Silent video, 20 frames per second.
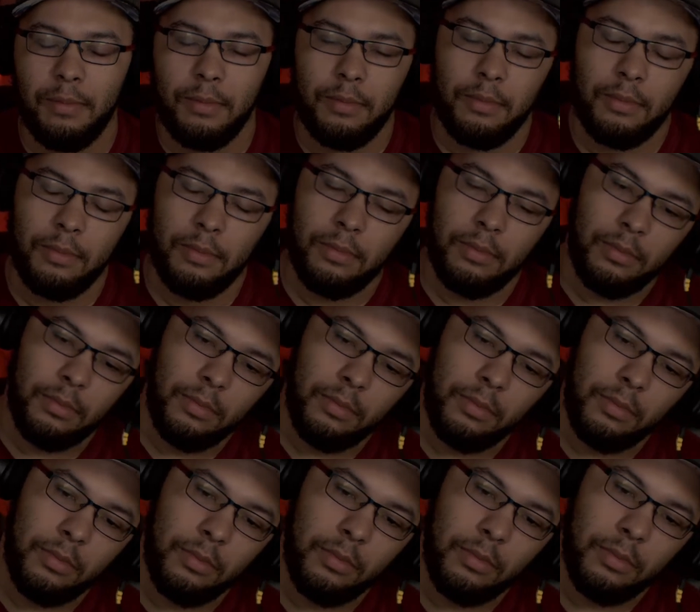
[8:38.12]

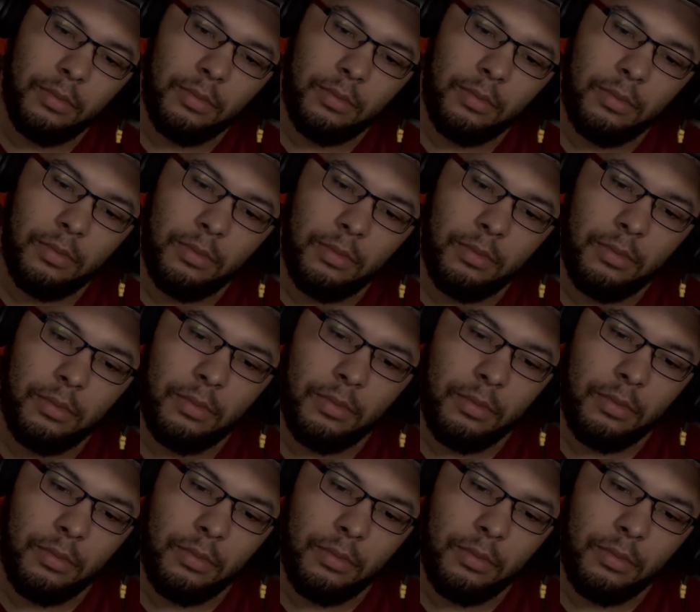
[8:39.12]
[no speech]